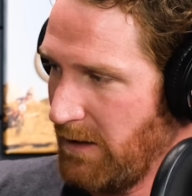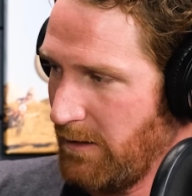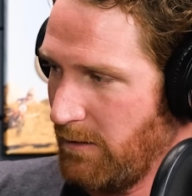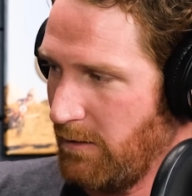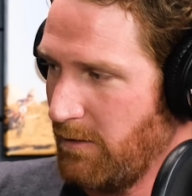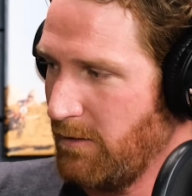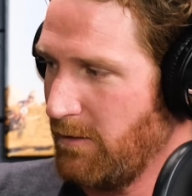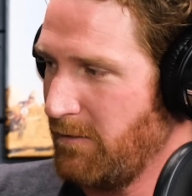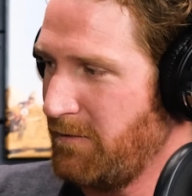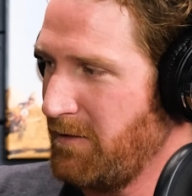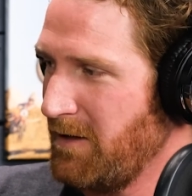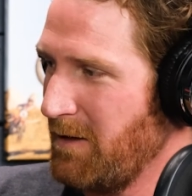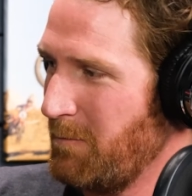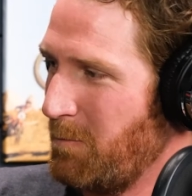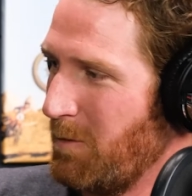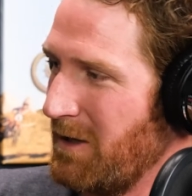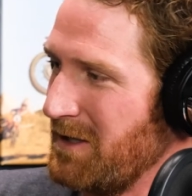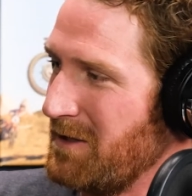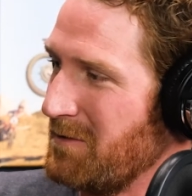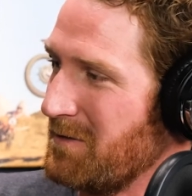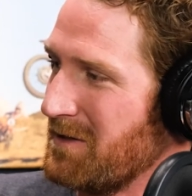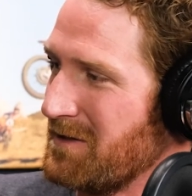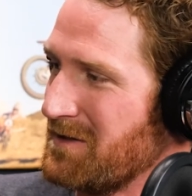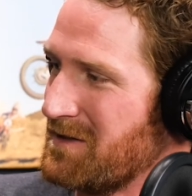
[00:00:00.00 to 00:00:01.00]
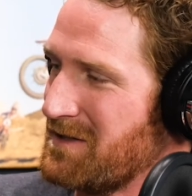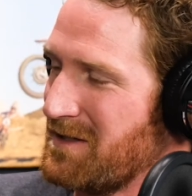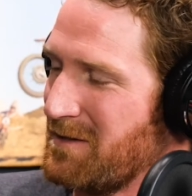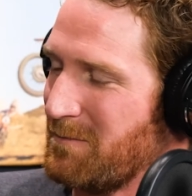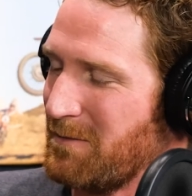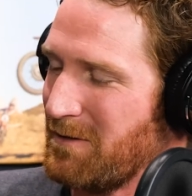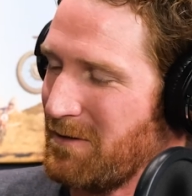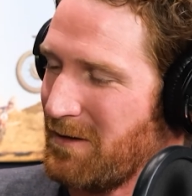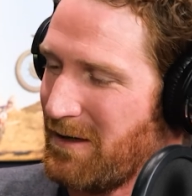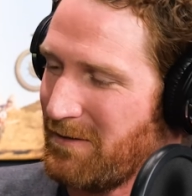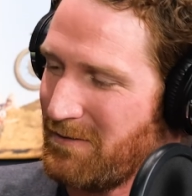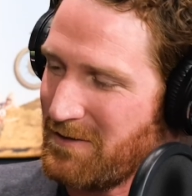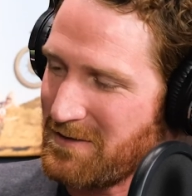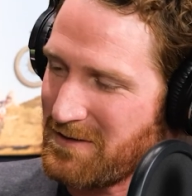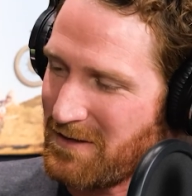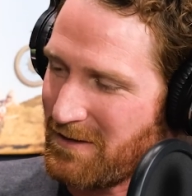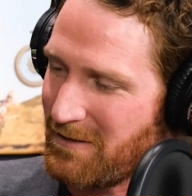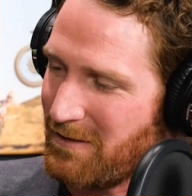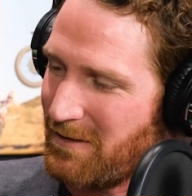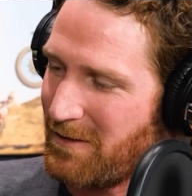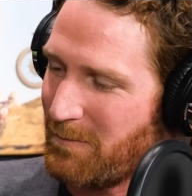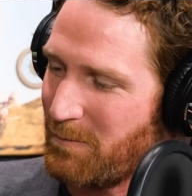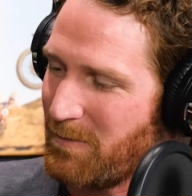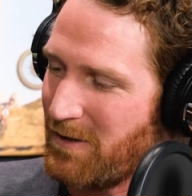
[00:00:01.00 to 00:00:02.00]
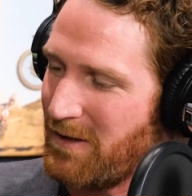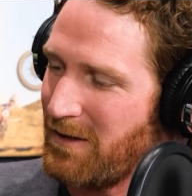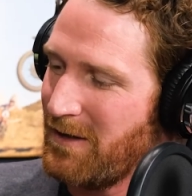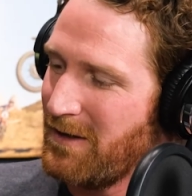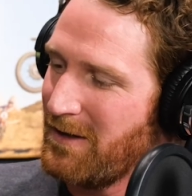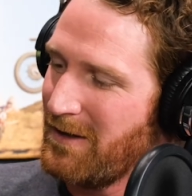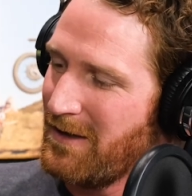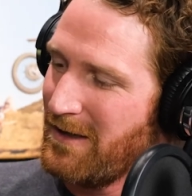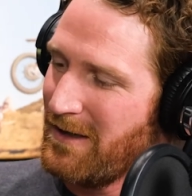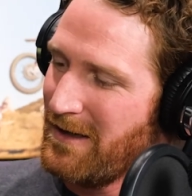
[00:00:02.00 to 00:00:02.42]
I don't know what you can see when you have this thing on, but